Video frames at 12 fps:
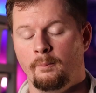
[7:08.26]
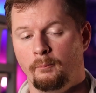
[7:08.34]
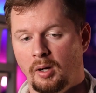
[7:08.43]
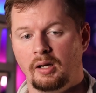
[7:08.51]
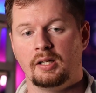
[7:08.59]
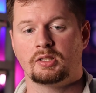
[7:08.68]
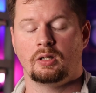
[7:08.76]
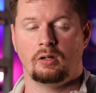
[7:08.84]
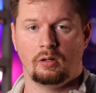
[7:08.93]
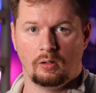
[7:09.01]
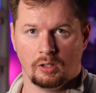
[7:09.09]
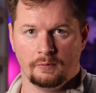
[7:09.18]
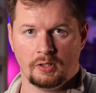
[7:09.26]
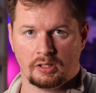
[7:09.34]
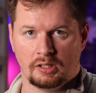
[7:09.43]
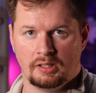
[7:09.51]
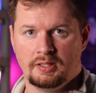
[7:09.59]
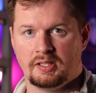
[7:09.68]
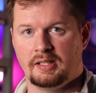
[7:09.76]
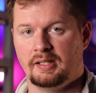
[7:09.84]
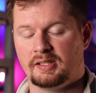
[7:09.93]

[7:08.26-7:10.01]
but all of your content